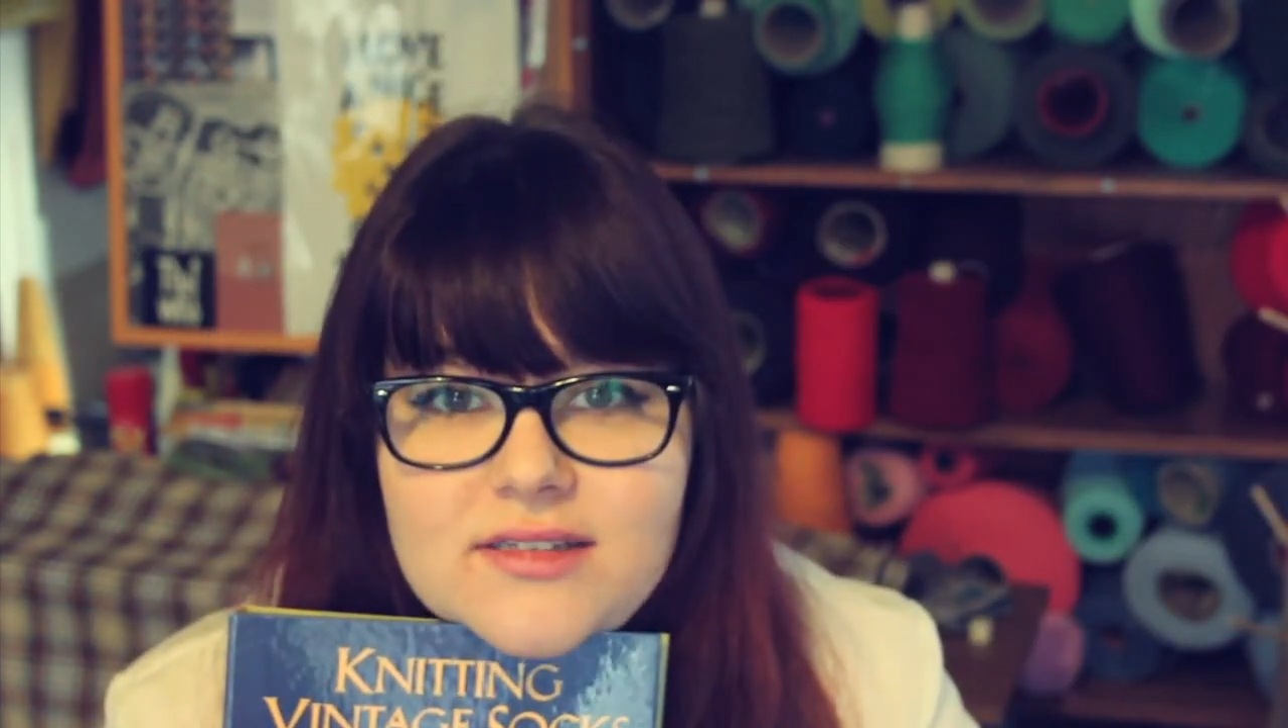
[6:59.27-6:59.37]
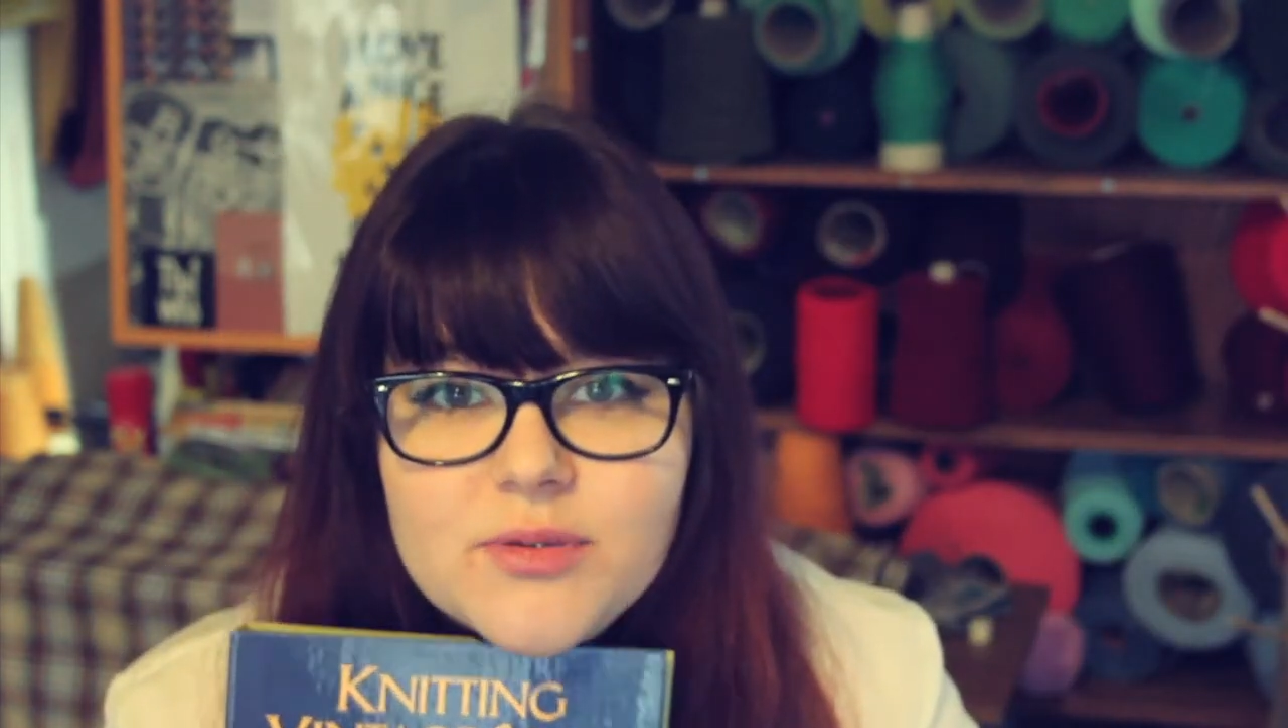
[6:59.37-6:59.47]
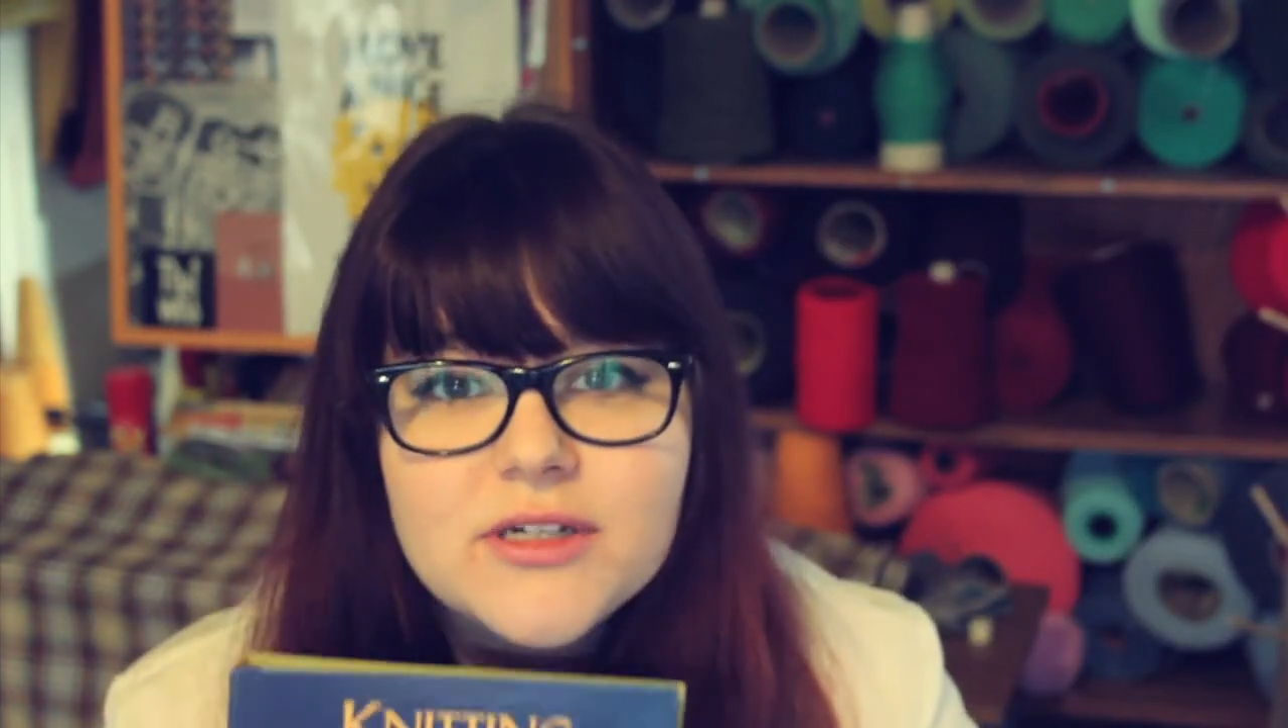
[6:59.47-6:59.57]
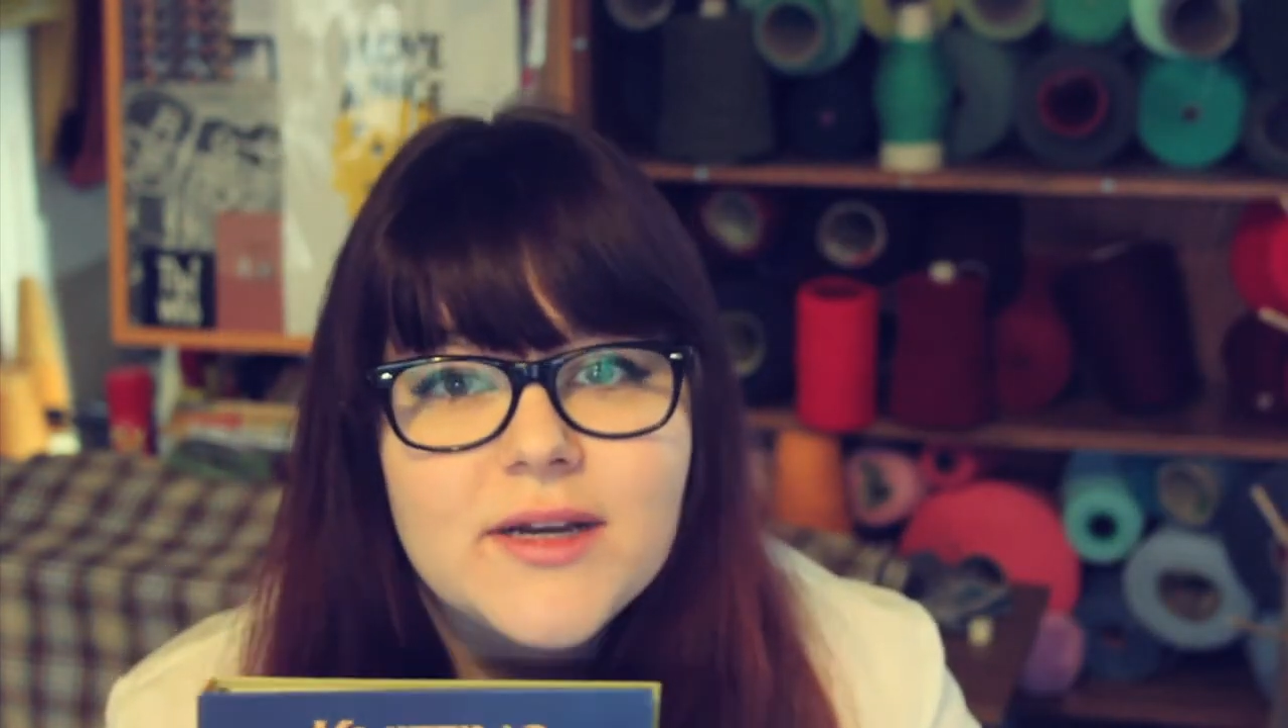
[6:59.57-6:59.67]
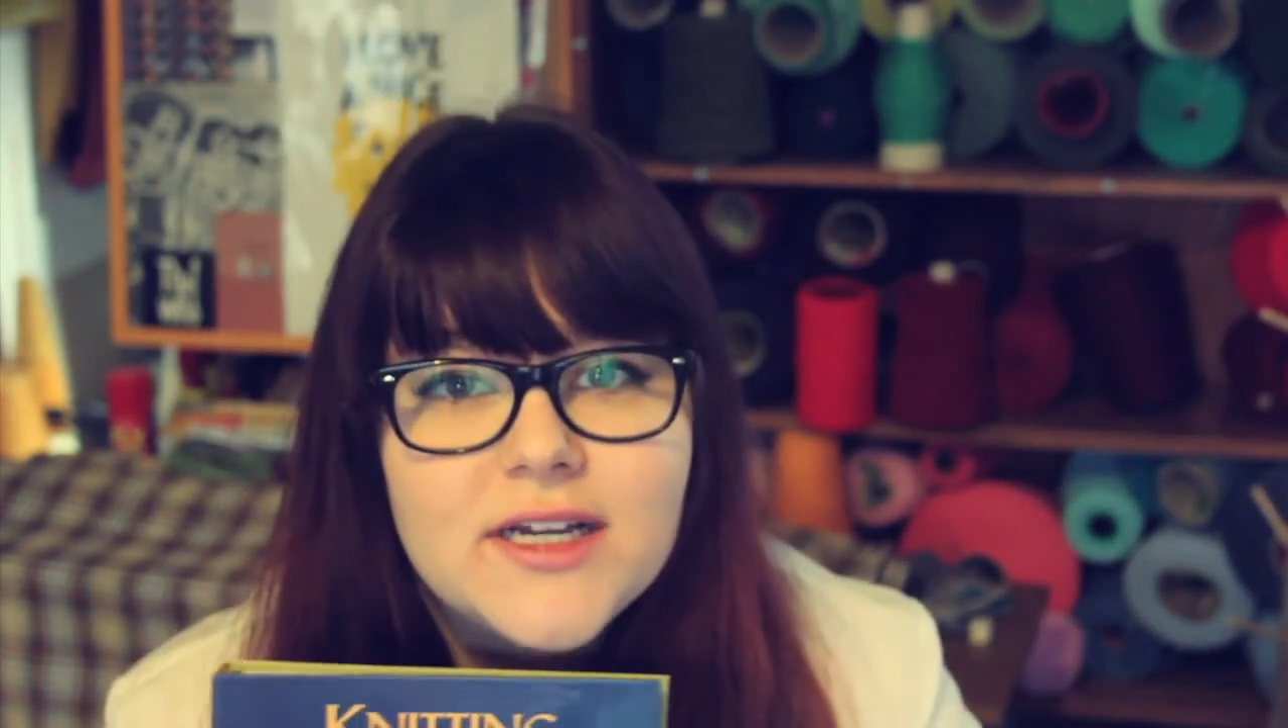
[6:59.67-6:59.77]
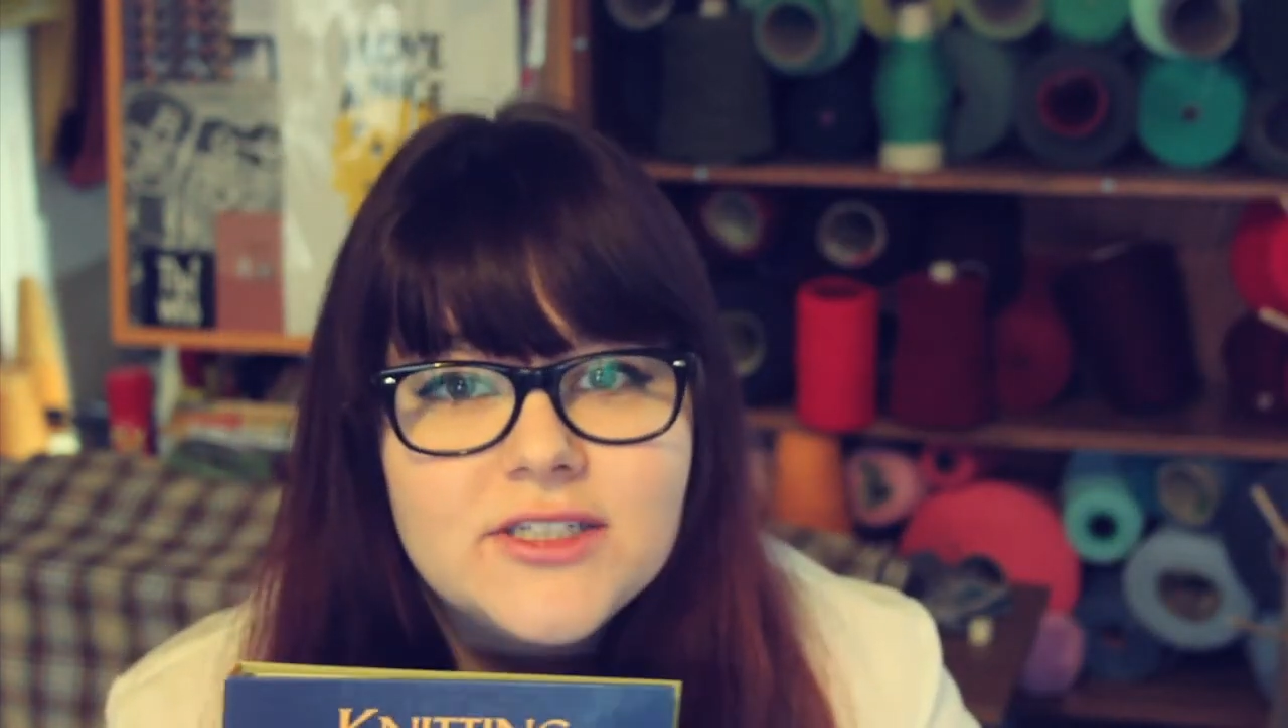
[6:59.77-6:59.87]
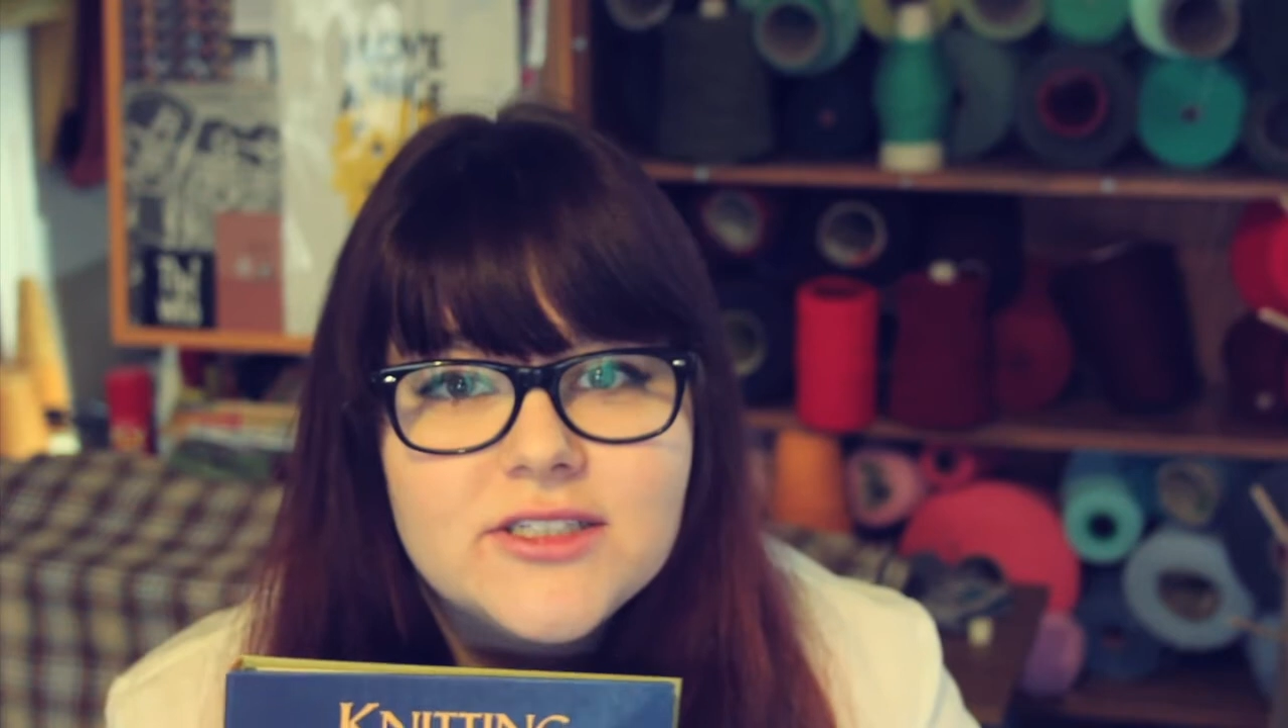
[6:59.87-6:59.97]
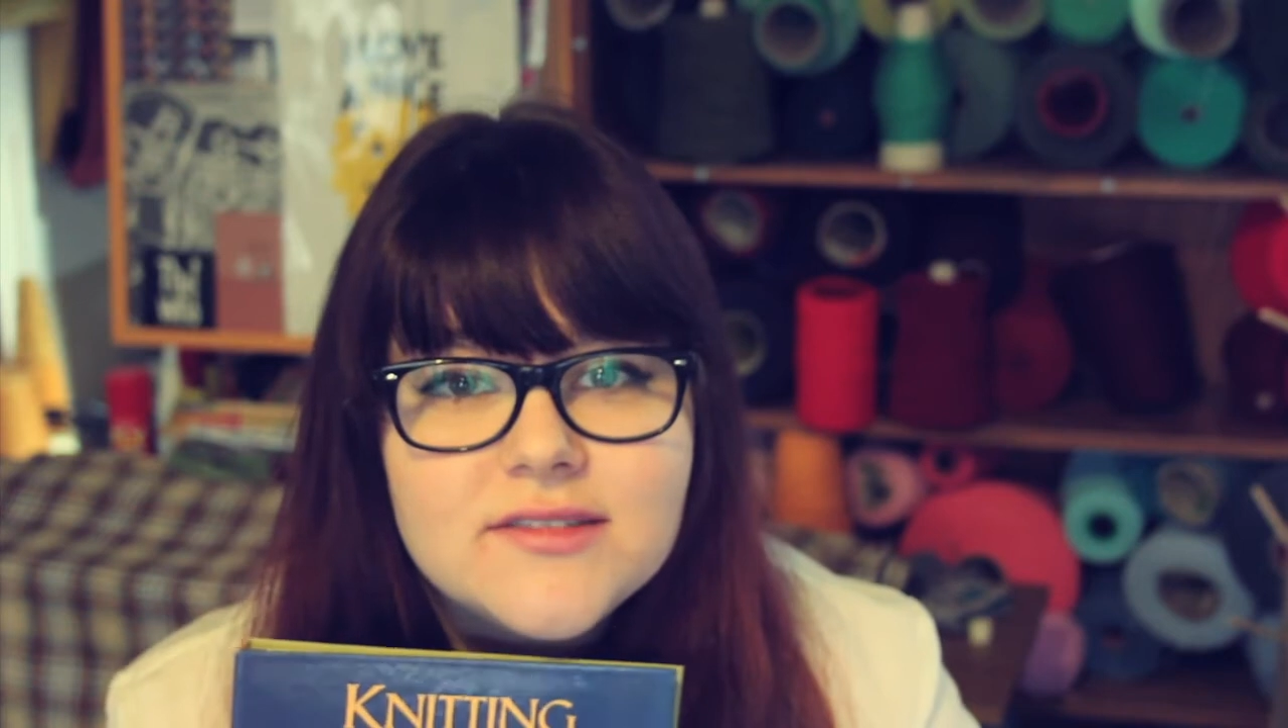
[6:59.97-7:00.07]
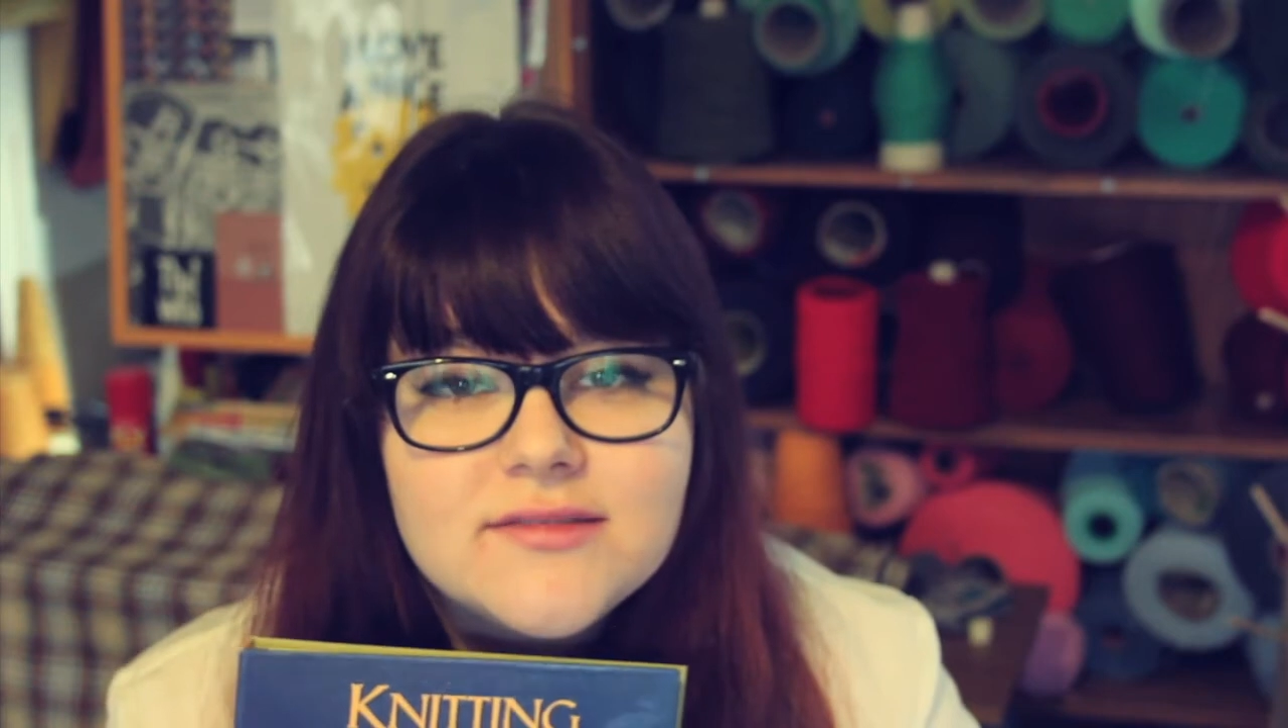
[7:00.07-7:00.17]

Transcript: pretty much.